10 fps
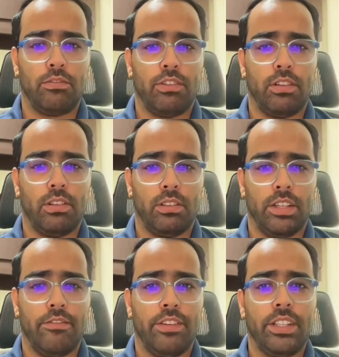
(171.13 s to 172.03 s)
for
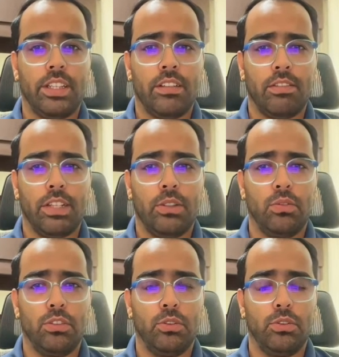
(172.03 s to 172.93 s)
everything when
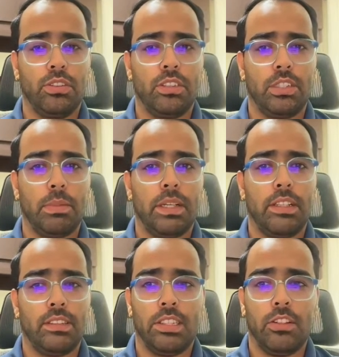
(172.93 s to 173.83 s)
you use this
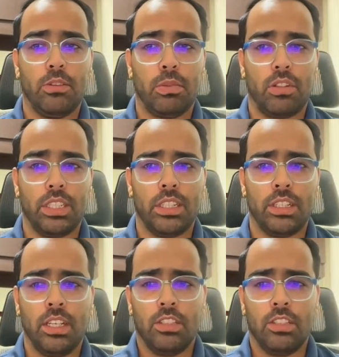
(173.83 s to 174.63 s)
dependency in your project.